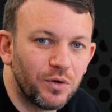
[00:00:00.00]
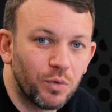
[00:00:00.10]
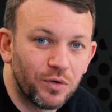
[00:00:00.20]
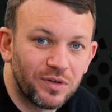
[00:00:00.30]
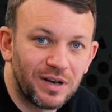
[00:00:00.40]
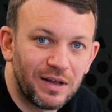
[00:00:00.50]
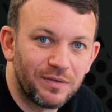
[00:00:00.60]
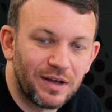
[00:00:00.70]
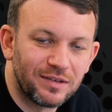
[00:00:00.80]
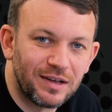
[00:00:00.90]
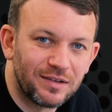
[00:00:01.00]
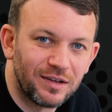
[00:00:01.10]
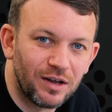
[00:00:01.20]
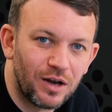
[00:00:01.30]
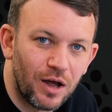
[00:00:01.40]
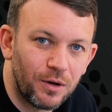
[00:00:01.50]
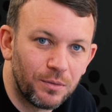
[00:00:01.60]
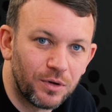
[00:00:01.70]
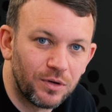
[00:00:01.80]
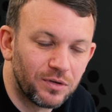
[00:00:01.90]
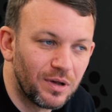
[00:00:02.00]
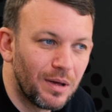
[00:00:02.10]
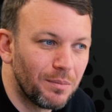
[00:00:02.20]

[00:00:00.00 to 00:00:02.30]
want to leave that setting alone because